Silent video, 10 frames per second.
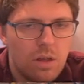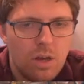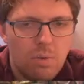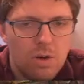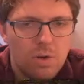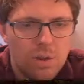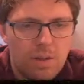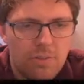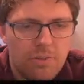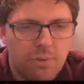Well, hold on,
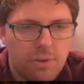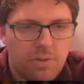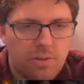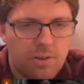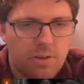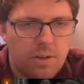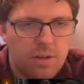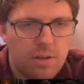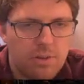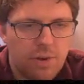let's see what
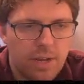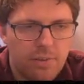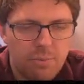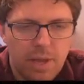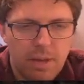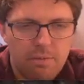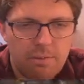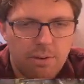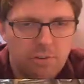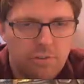trinkets we have
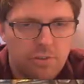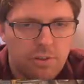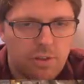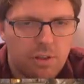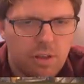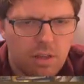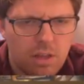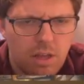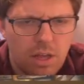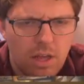first.
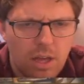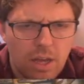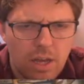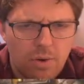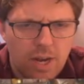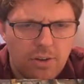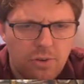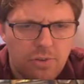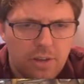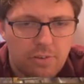Grant 2
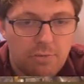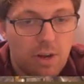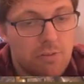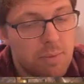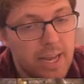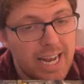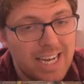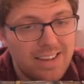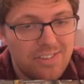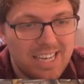stacks of Frostbite and
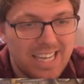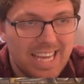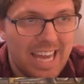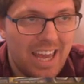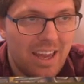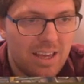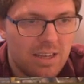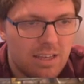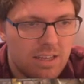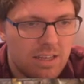it does not decay.
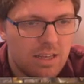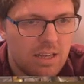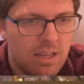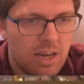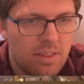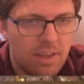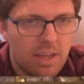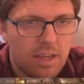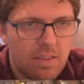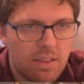I
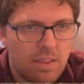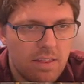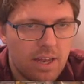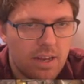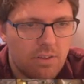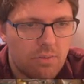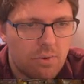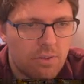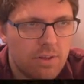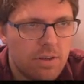think that is
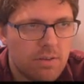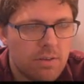worth it.